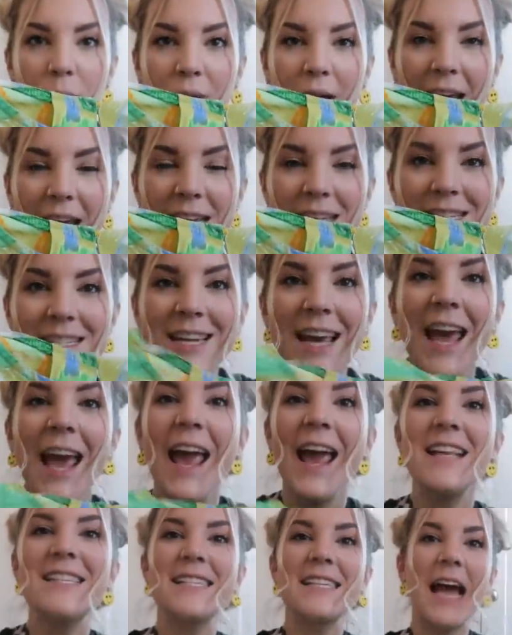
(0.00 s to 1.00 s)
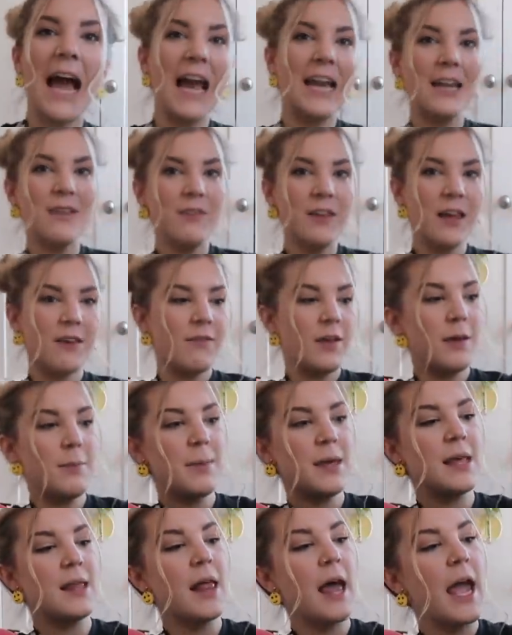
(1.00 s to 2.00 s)
print. It's kind of giving
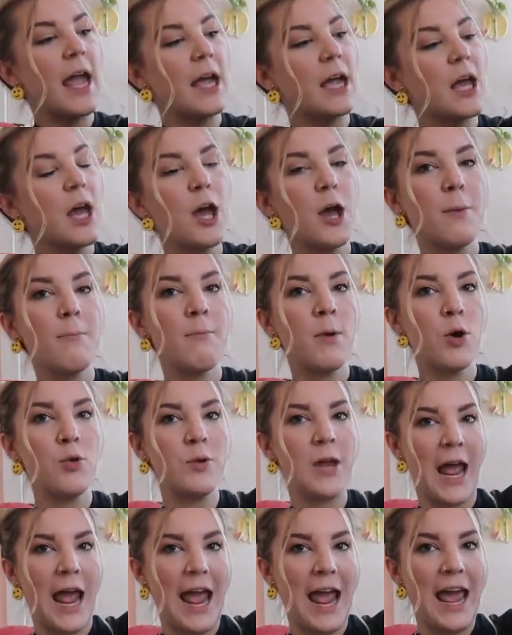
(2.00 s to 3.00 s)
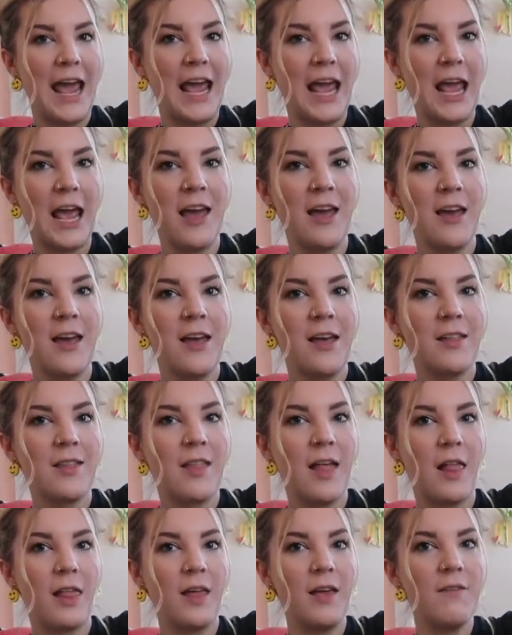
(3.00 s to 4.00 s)
me like Monet
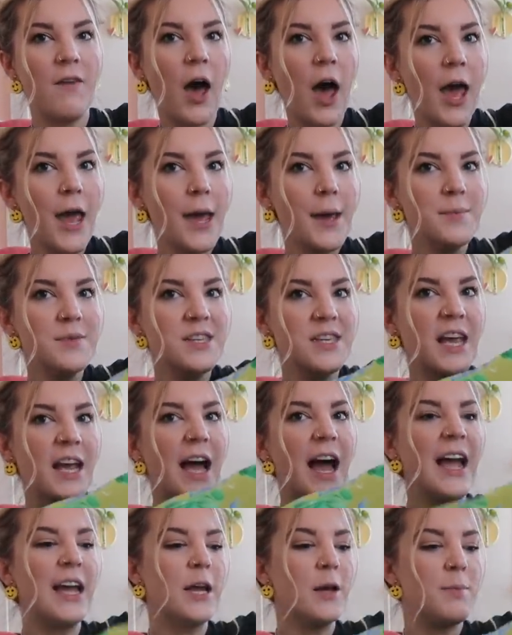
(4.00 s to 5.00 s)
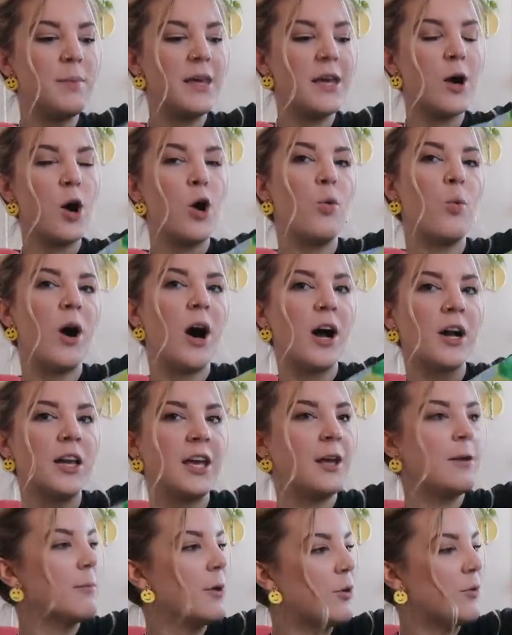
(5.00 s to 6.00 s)
lily vibes. Like I could be a
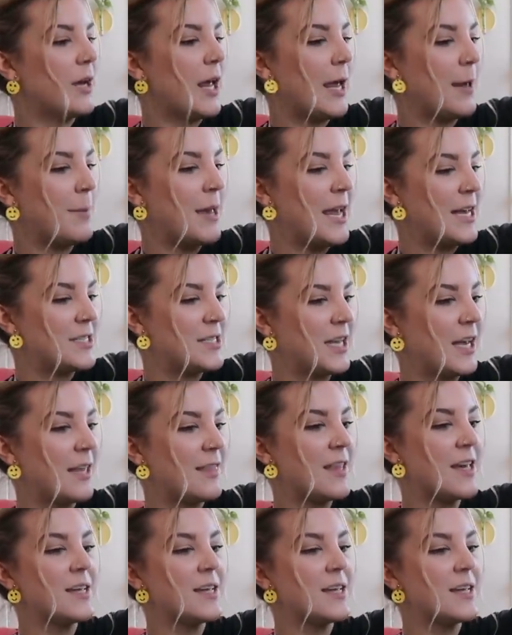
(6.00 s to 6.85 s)
walking Monet painting in